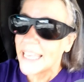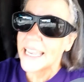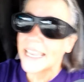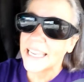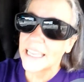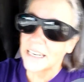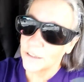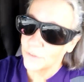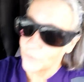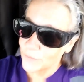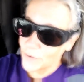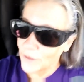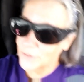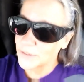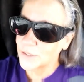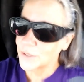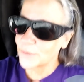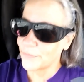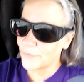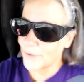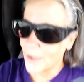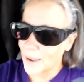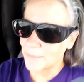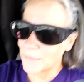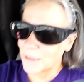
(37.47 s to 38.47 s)
It involves a
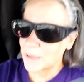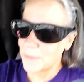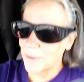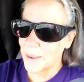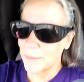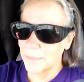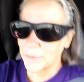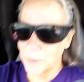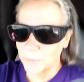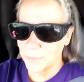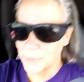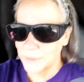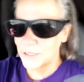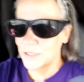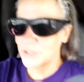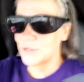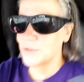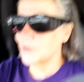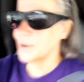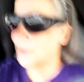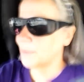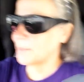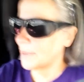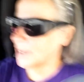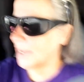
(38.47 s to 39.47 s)
family member, but you
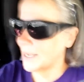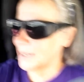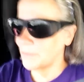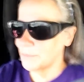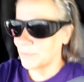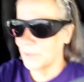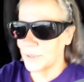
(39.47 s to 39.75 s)
know what?